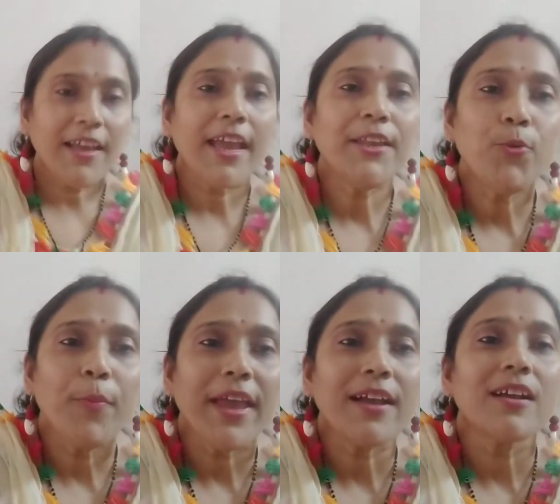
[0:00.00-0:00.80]
Can
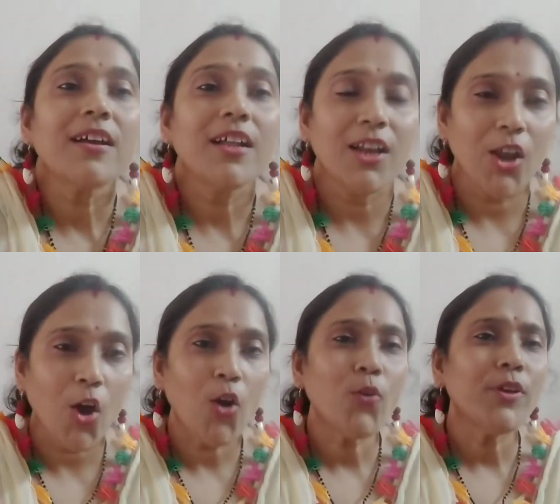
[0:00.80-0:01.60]
you make
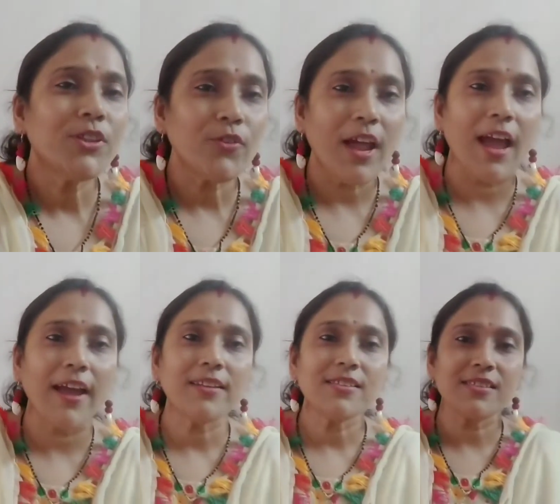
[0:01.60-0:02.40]
long with your
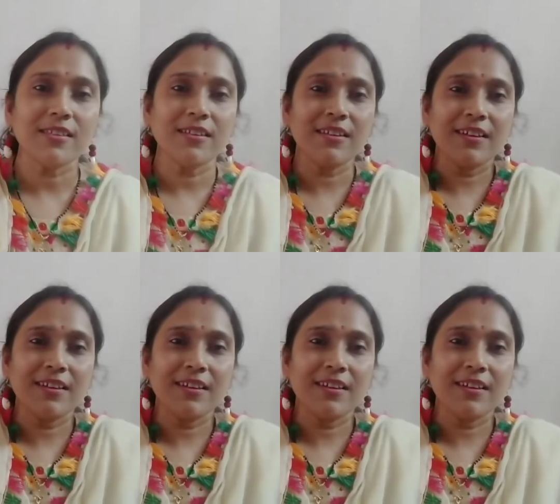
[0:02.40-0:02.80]
hands?